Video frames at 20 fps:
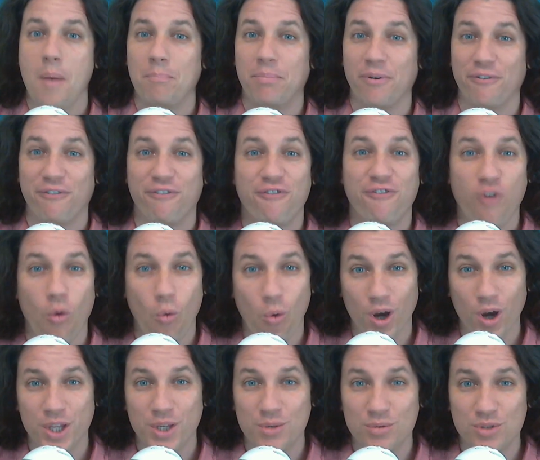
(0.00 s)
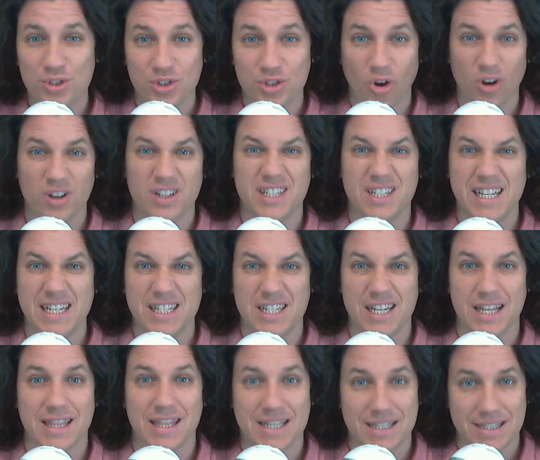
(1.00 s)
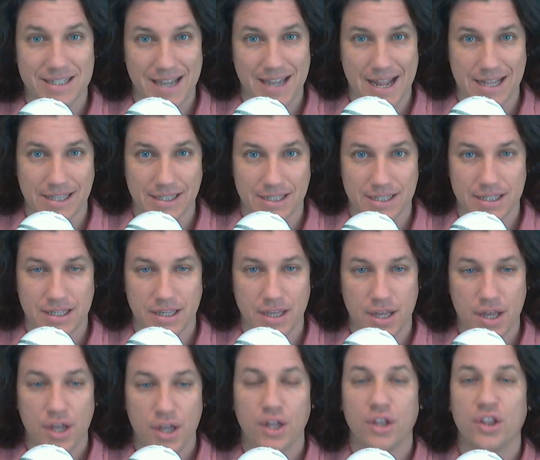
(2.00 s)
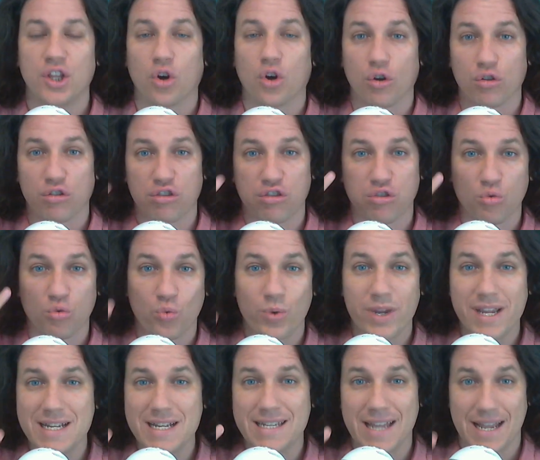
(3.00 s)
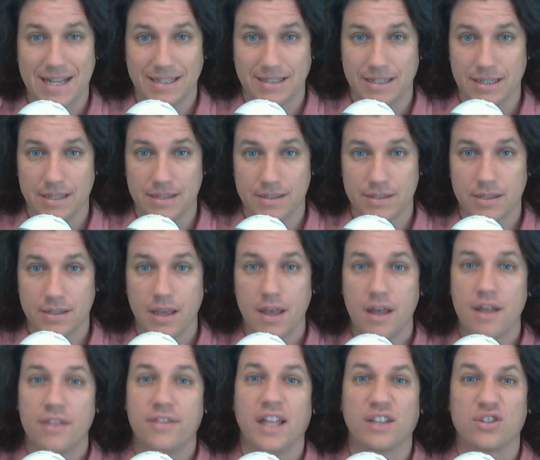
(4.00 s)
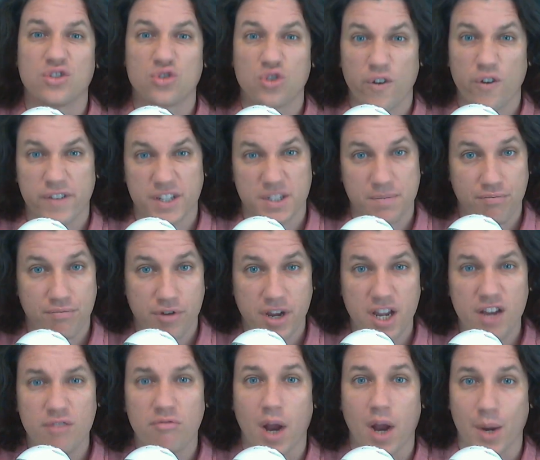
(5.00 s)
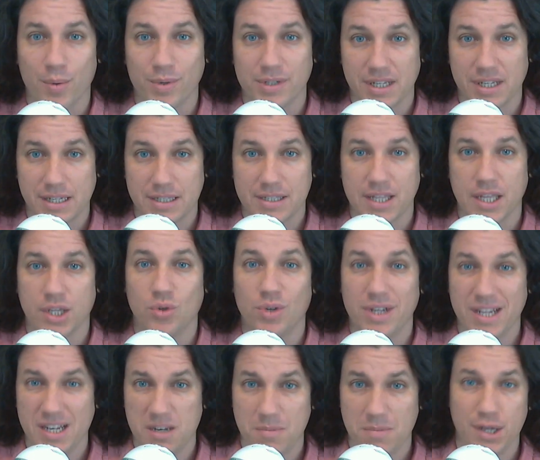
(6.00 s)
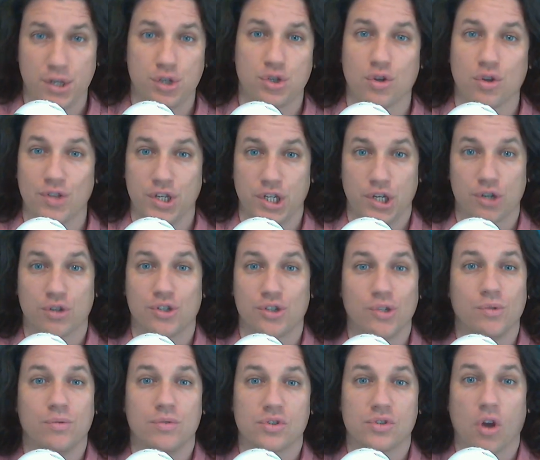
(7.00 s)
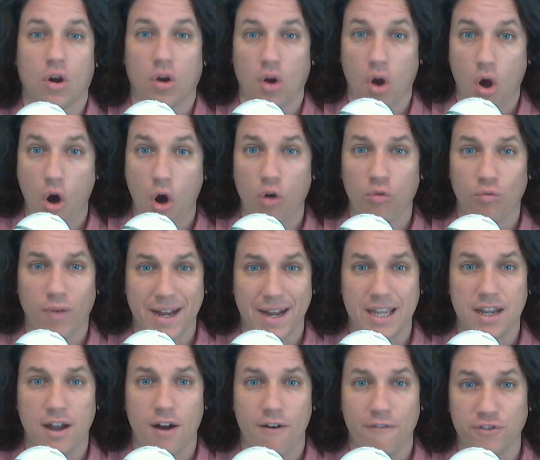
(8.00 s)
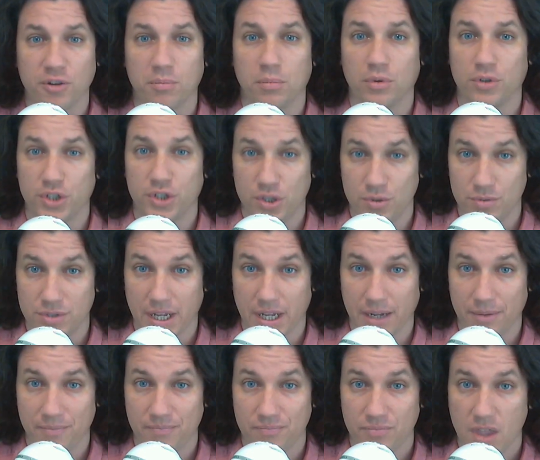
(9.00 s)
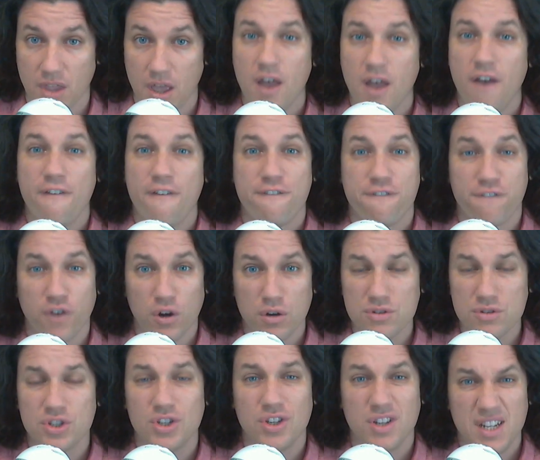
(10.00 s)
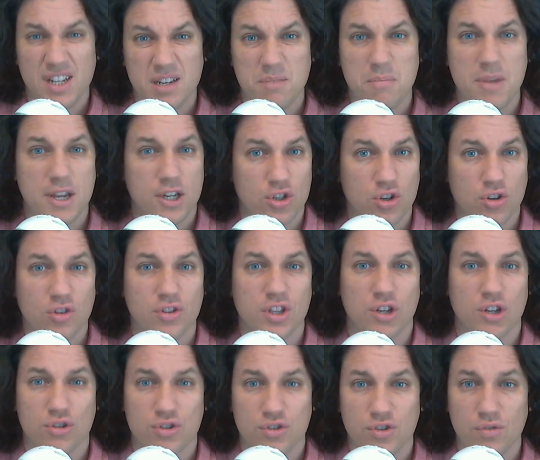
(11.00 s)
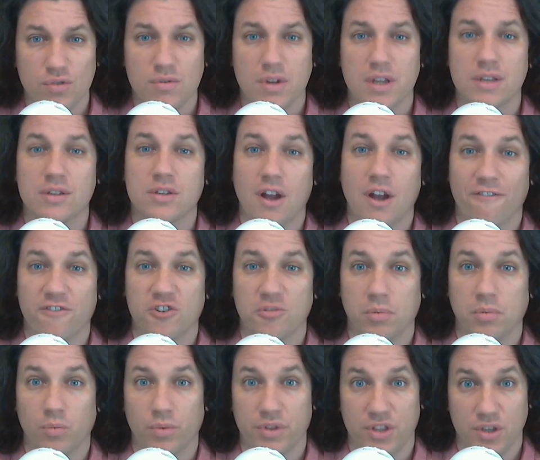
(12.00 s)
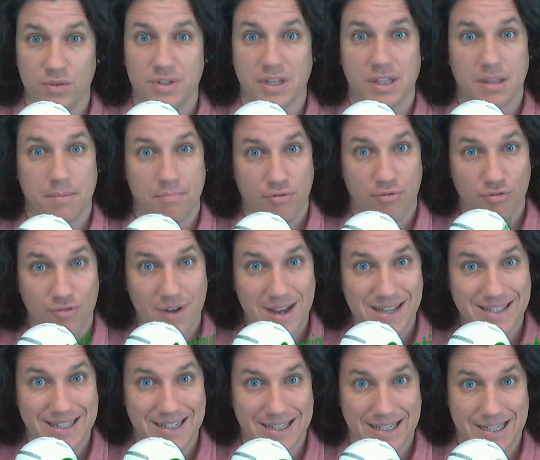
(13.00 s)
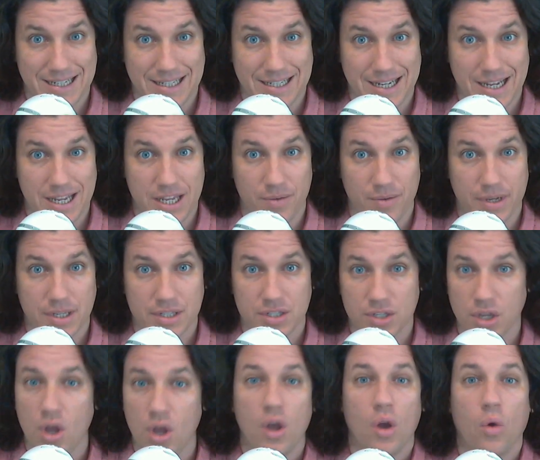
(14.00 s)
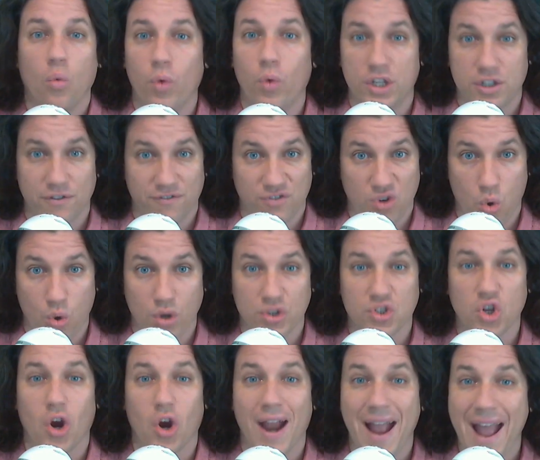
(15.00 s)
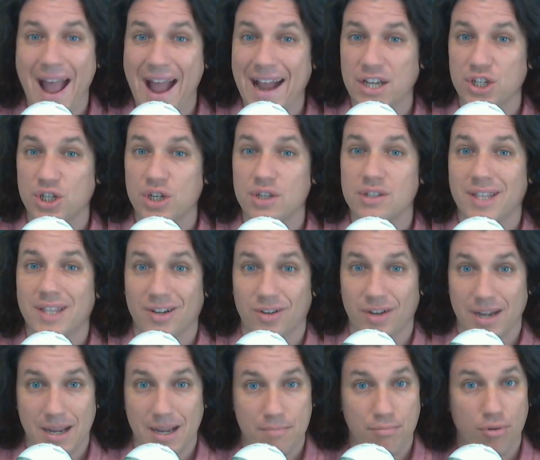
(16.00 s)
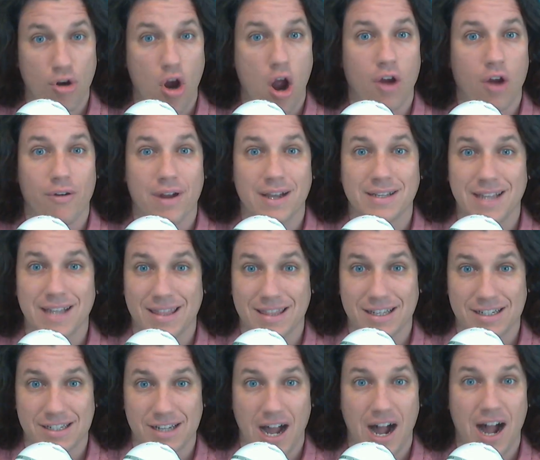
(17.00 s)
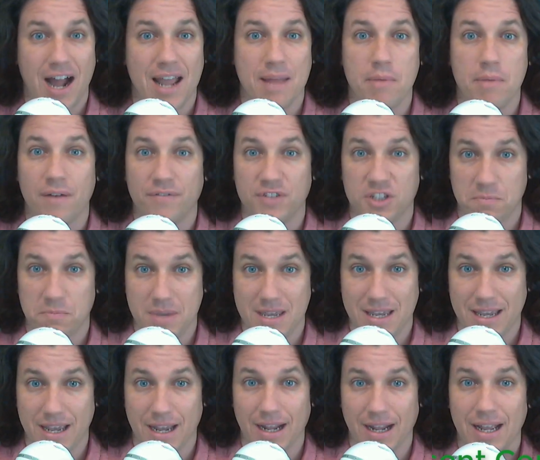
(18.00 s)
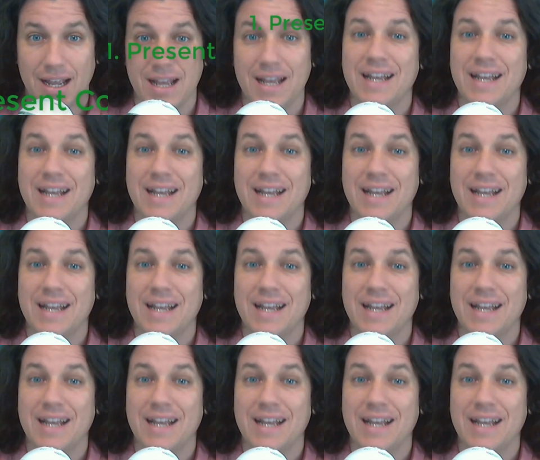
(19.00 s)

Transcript: Before you start teaching this tense, there are 3 tenses that serve as prerequisites that you need to make sure that your students are already comfortable using. First, you need to make sure that your student is comfortable with using the present continuous, which of course are actions that are in progress at the time of speaking.